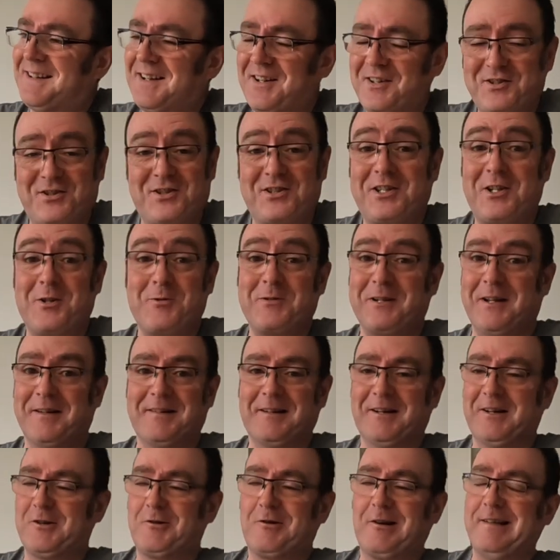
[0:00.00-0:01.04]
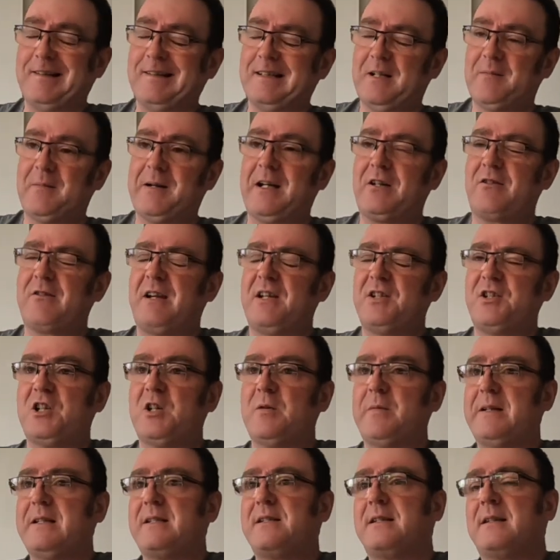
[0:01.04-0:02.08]
Still don't know a great deal about crash
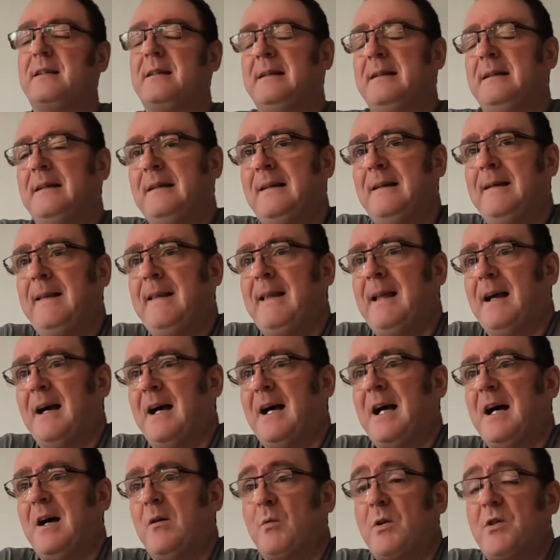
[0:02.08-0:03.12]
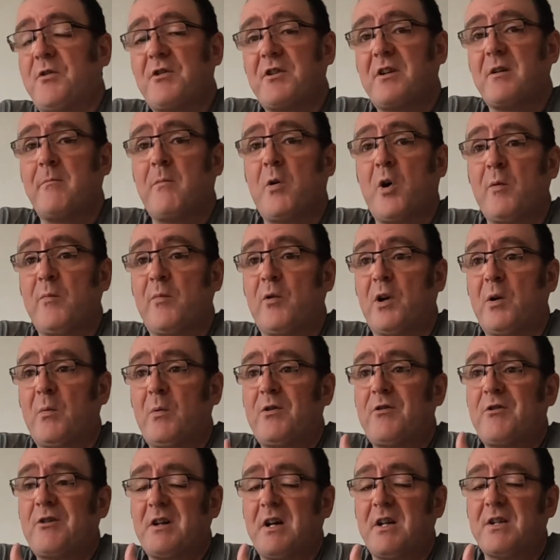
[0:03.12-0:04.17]
helmets.
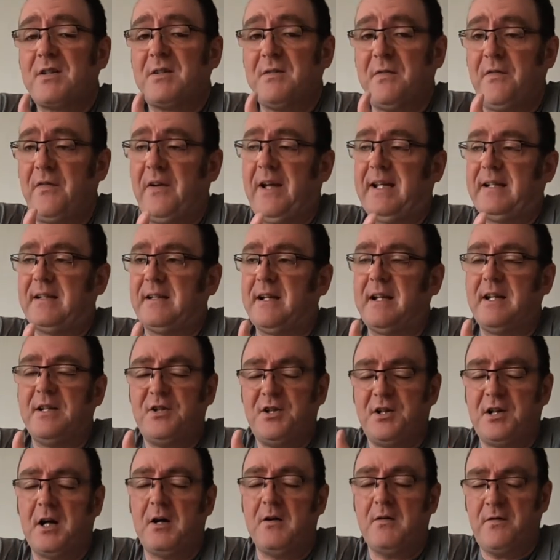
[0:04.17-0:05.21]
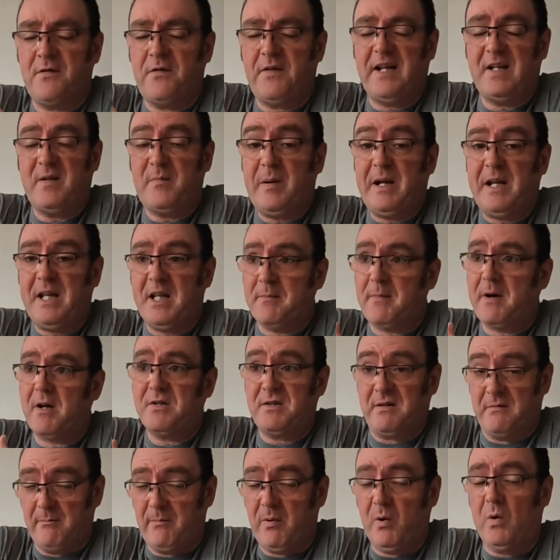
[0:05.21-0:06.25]
With regards to fit, and as you know, fit being the
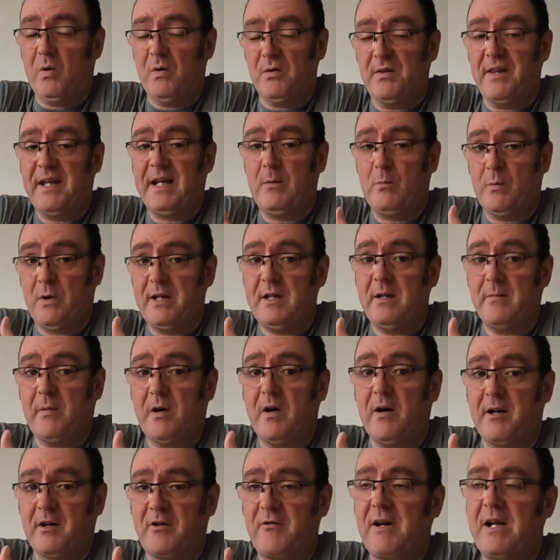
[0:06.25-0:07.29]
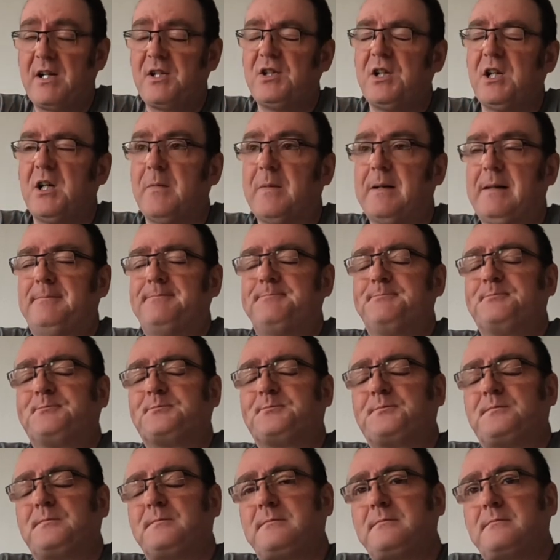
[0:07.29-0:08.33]
most important thing when you buy a crash helmet.
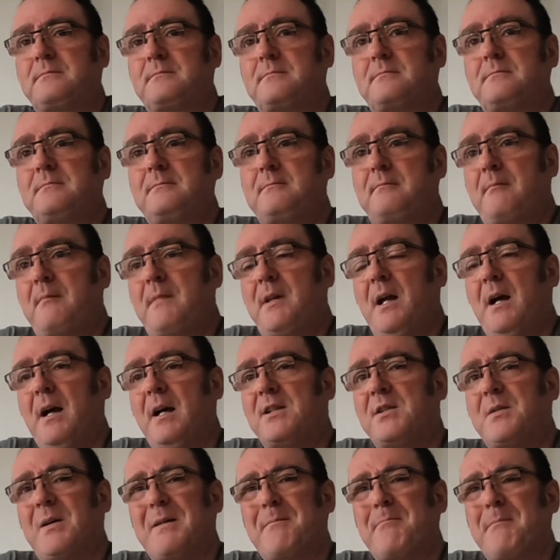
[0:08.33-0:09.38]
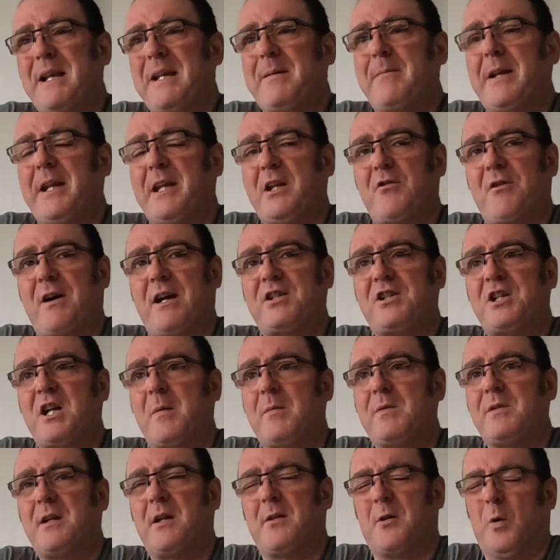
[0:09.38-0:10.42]
So I had many crash
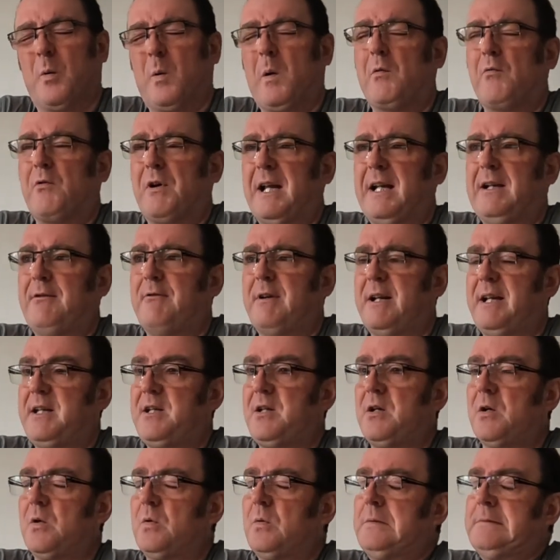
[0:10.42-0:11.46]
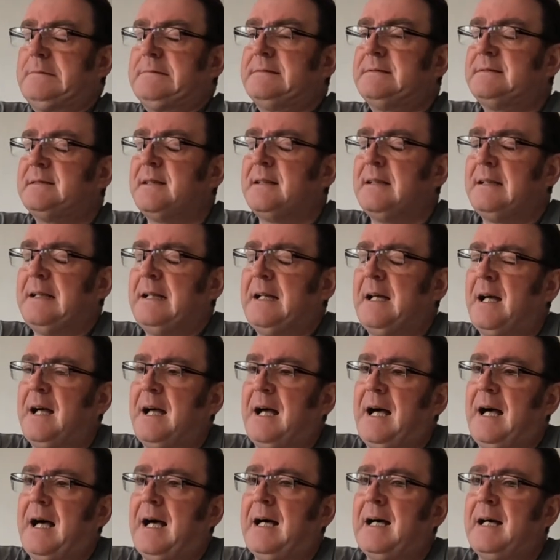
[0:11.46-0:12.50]
helmets that I thought were really cool,
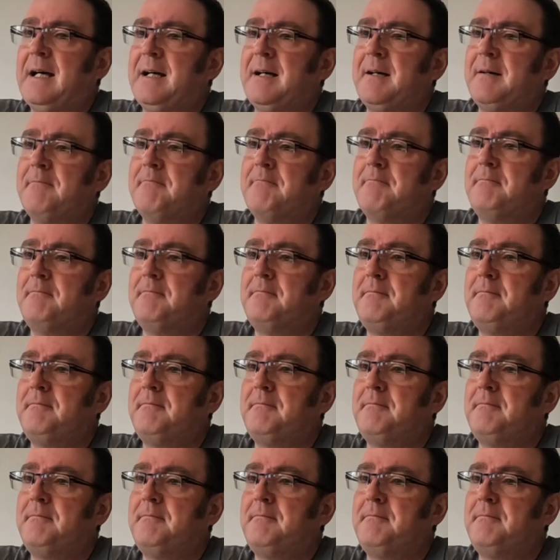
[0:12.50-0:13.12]
but